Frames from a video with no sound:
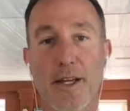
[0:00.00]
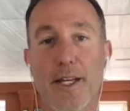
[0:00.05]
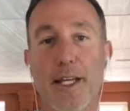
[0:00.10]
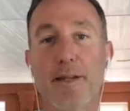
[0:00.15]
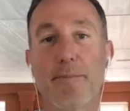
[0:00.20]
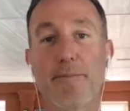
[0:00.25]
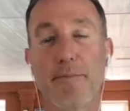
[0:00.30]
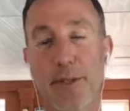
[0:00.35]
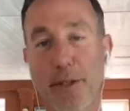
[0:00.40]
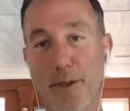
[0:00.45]

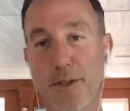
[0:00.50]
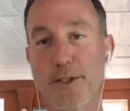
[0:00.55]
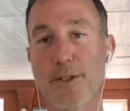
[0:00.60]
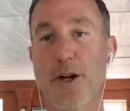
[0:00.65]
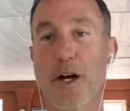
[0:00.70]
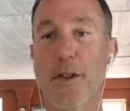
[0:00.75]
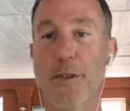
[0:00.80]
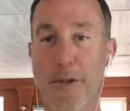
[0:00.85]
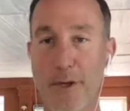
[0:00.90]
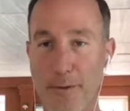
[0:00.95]
It builds
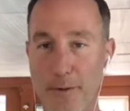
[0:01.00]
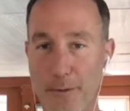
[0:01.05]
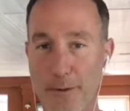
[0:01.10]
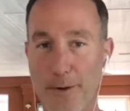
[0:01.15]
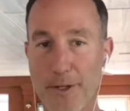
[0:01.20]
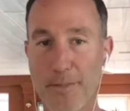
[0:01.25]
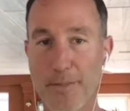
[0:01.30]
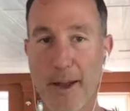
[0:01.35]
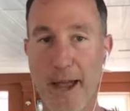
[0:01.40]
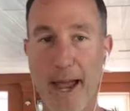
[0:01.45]
on their
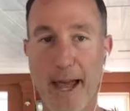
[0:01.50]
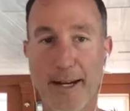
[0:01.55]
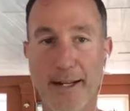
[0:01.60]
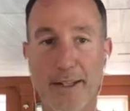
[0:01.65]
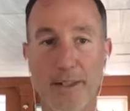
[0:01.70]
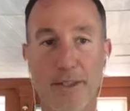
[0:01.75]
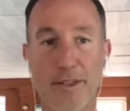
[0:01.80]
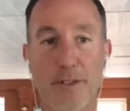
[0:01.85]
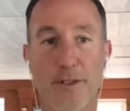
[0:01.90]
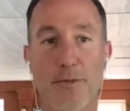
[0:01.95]
first
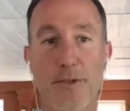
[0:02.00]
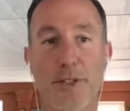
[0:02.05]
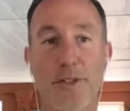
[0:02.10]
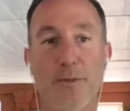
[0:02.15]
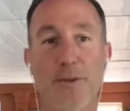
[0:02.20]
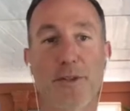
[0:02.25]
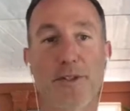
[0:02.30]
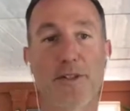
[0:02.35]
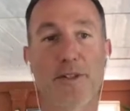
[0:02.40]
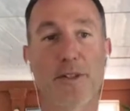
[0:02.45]
patent, which
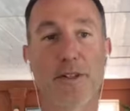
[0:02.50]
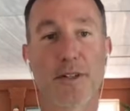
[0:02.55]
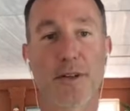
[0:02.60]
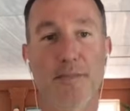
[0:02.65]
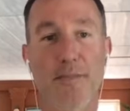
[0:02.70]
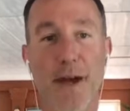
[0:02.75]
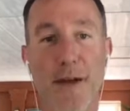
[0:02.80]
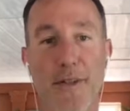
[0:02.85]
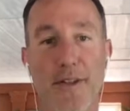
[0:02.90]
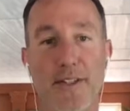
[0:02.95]
was
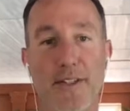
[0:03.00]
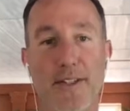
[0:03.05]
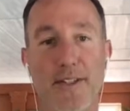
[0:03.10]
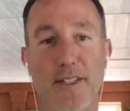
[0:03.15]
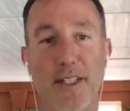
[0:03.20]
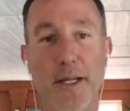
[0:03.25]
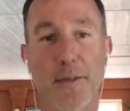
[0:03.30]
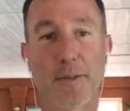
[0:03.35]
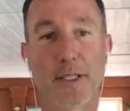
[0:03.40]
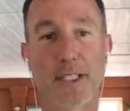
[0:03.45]
methods and
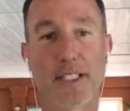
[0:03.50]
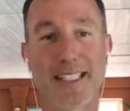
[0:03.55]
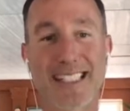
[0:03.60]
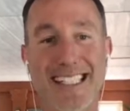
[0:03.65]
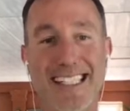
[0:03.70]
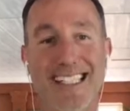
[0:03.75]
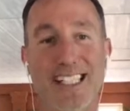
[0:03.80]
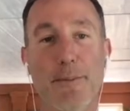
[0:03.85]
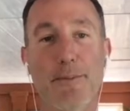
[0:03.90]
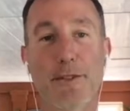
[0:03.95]

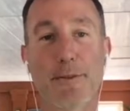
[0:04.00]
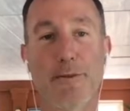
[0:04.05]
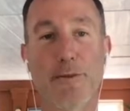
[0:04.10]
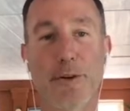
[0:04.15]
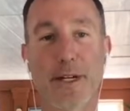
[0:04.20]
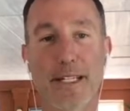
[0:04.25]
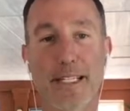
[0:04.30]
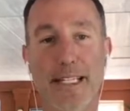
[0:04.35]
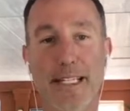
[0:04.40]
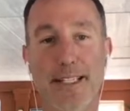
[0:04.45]
systems
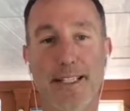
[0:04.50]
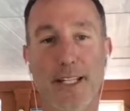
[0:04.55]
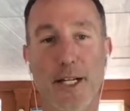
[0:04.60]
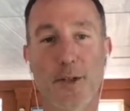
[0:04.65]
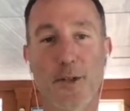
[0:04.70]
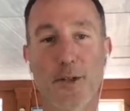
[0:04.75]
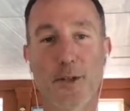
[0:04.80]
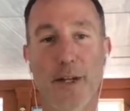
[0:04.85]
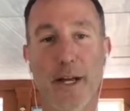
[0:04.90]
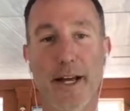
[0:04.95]
for a
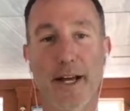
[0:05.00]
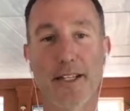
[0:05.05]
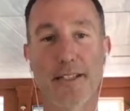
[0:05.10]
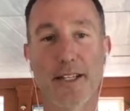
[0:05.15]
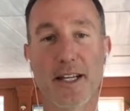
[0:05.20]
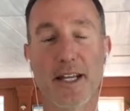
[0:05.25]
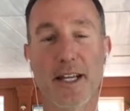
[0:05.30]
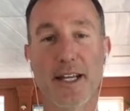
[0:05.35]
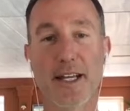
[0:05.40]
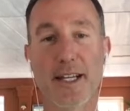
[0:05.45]

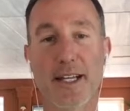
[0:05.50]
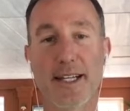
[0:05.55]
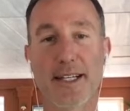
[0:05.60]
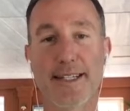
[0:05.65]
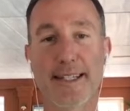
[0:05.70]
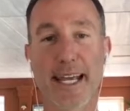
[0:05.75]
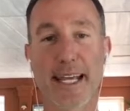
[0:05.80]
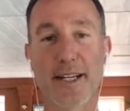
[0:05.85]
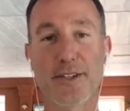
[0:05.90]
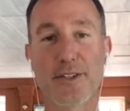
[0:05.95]
decentralized
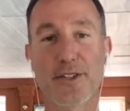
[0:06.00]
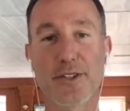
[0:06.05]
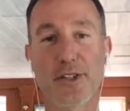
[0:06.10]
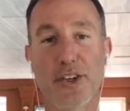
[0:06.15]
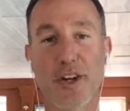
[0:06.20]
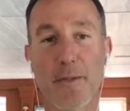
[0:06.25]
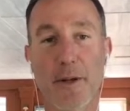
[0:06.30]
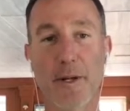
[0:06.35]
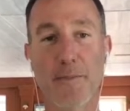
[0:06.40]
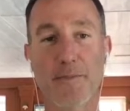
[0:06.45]
data
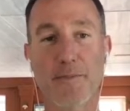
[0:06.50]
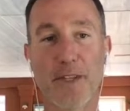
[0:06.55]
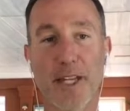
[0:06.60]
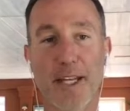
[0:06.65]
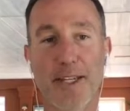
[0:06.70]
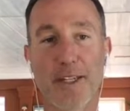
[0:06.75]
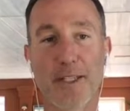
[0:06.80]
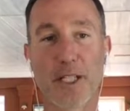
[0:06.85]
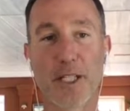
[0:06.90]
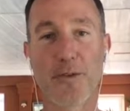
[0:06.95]
streaming
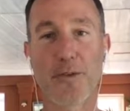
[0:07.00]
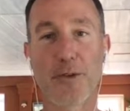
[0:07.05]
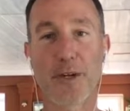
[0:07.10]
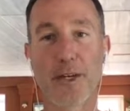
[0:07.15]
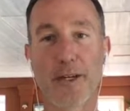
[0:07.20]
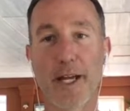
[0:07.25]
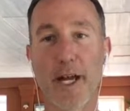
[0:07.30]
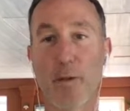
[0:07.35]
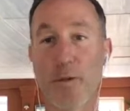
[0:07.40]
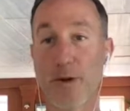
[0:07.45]
and delivery
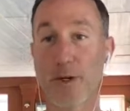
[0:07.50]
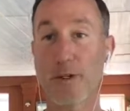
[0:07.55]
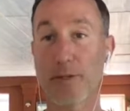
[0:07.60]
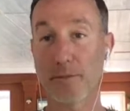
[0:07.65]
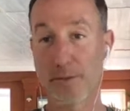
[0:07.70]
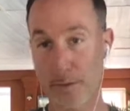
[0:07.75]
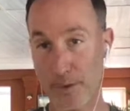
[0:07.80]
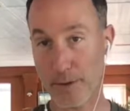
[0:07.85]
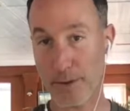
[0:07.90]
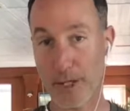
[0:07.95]
network,
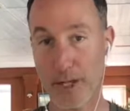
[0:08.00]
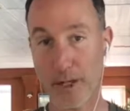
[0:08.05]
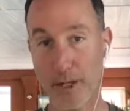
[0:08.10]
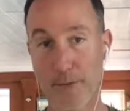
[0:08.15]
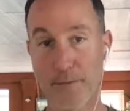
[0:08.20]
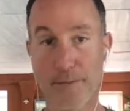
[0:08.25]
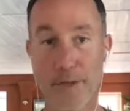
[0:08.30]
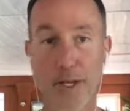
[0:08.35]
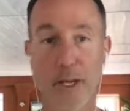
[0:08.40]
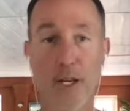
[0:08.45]

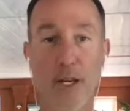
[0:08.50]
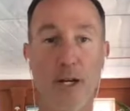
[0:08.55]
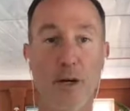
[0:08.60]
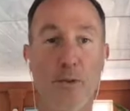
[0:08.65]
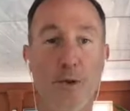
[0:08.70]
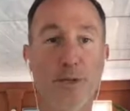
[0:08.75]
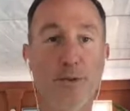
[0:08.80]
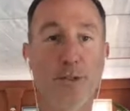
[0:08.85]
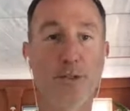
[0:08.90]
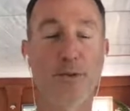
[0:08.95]
Theta,
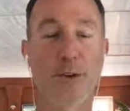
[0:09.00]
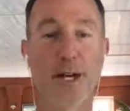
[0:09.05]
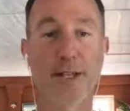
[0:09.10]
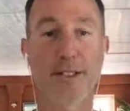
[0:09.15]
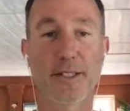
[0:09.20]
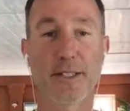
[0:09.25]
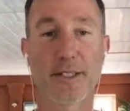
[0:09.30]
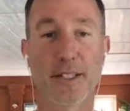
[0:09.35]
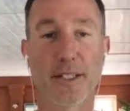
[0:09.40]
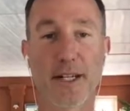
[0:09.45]
which was
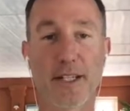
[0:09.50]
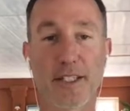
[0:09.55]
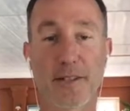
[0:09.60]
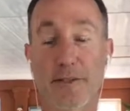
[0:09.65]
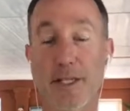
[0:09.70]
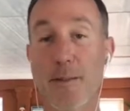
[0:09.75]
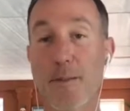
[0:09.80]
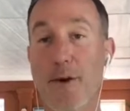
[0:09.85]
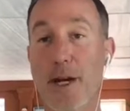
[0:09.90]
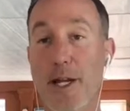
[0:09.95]
granted
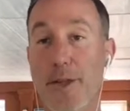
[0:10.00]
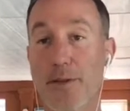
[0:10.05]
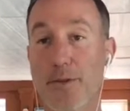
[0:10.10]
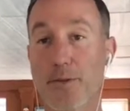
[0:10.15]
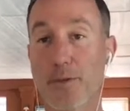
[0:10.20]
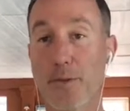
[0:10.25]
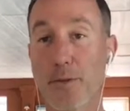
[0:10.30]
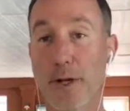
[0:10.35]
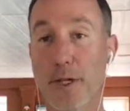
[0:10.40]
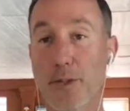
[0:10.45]
September 8th,
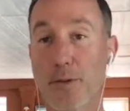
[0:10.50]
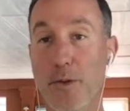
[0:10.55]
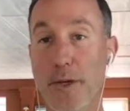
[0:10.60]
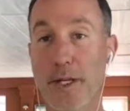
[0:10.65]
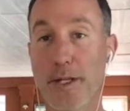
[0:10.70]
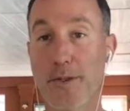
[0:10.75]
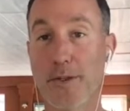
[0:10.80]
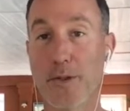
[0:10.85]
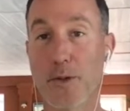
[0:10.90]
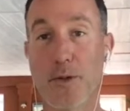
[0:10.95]

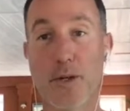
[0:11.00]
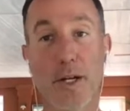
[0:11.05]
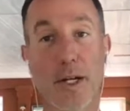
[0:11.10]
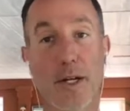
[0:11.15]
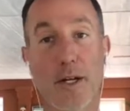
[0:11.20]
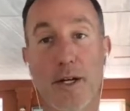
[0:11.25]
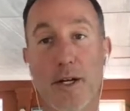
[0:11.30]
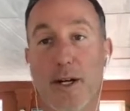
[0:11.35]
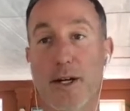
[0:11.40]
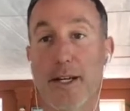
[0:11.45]
2020. So
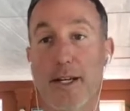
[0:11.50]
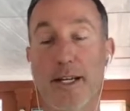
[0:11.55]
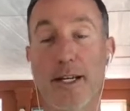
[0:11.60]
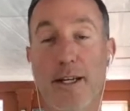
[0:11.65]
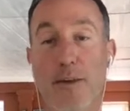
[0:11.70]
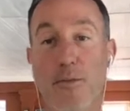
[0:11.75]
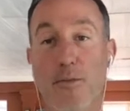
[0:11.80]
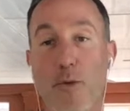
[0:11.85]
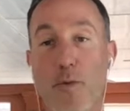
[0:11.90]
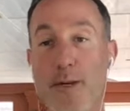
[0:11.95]

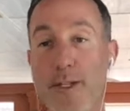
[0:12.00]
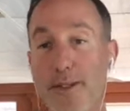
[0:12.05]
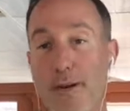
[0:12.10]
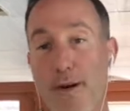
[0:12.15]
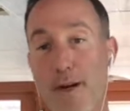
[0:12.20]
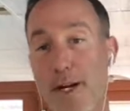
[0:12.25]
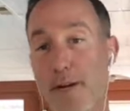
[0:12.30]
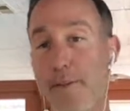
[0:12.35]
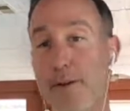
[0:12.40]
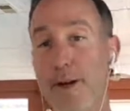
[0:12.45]
again, when we
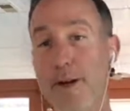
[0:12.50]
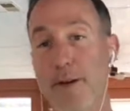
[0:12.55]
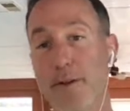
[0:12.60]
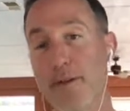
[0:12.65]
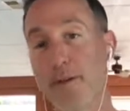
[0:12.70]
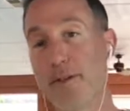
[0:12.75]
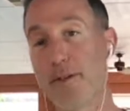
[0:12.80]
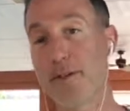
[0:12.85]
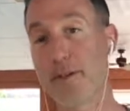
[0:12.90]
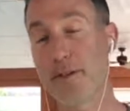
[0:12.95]
talk
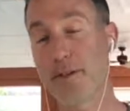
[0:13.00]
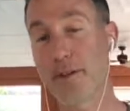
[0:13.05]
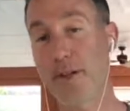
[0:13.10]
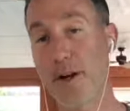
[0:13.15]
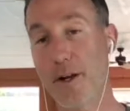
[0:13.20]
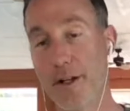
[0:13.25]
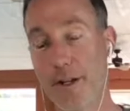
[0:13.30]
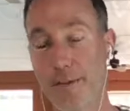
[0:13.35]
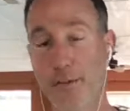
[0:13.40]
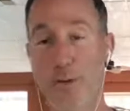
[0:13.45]
about
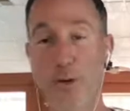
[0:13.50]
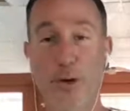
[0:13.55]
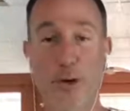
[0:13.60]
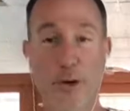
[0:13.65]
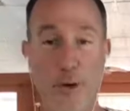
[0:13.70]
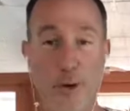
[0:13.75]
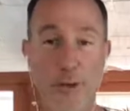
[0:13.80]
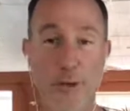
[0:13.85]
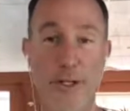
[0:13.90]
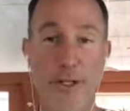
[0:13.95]
if we're
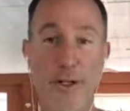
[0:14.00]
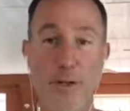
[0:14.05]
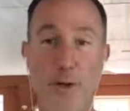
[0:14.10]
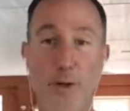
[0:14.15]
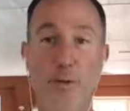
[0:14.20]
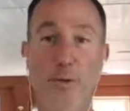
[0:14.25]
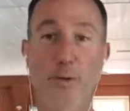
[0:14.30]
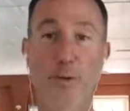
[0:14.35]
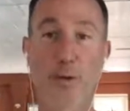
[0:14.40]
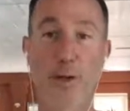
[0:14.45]
early or
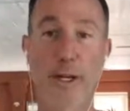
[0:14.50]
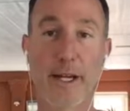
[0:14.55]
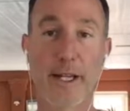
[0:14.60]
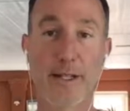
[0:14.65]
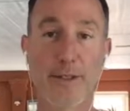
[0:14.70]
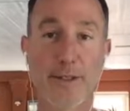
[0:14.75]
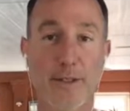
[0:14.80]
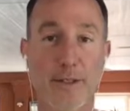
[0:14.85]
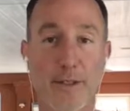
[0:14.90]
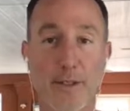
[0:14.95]
if we're
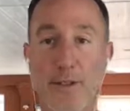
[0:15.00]
late,